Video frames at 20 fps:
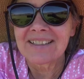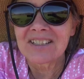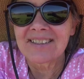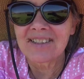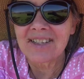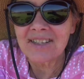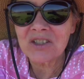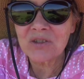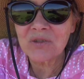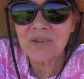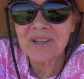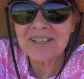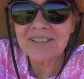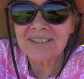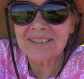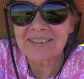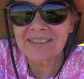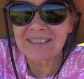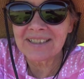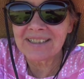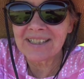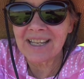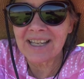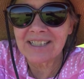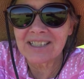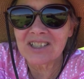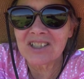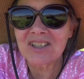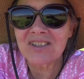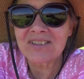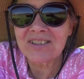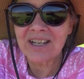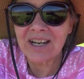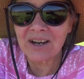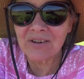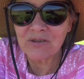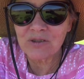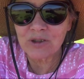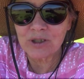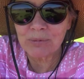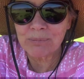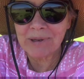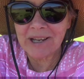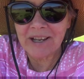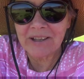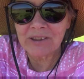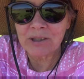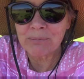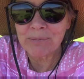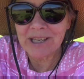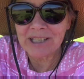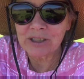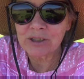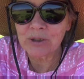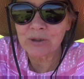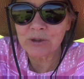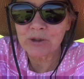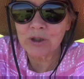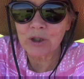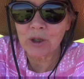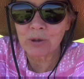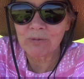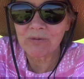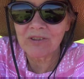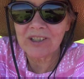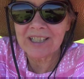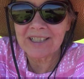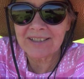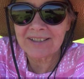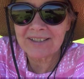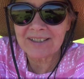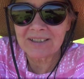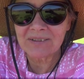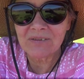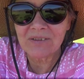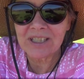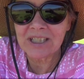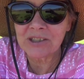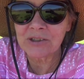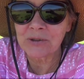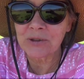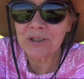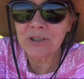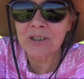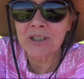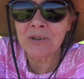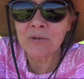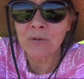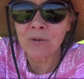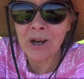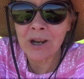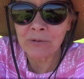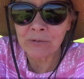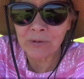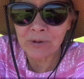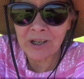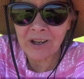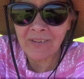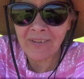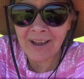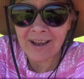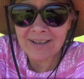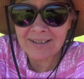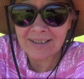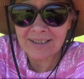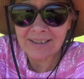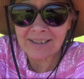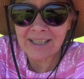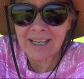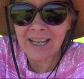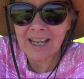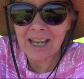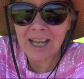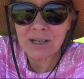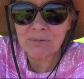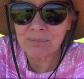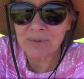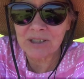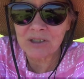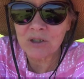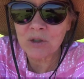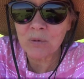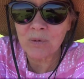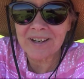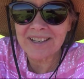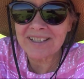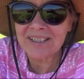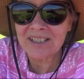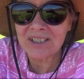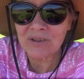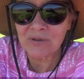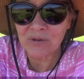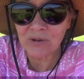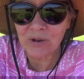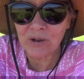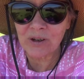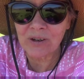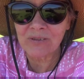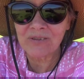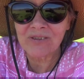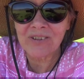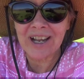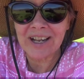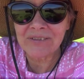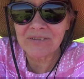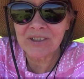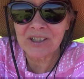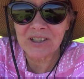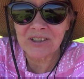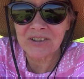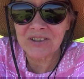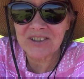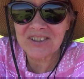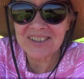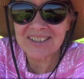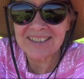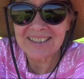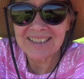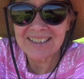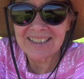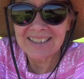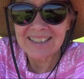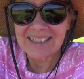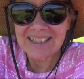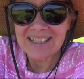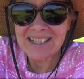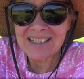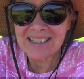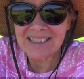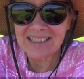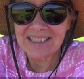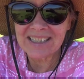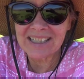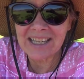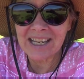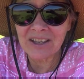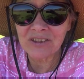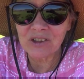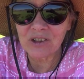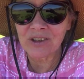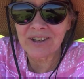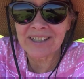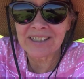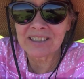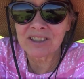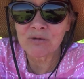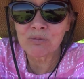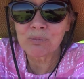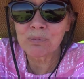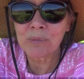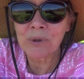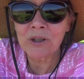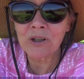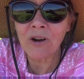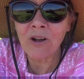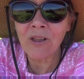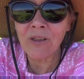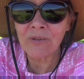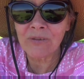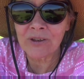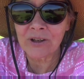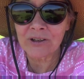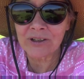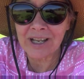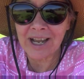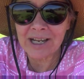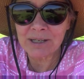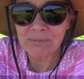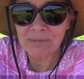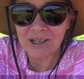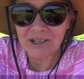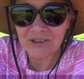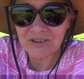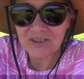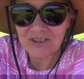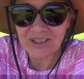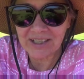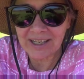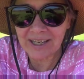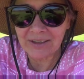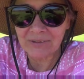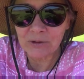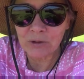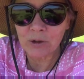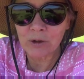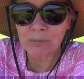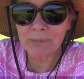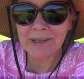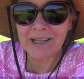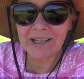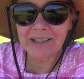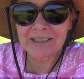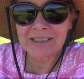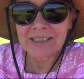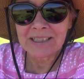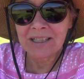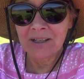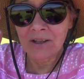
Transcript: Just recently they discovered about the medical term fetus in fetu, and realized that they had been twins for 5 years together, and put all of their nightmares together about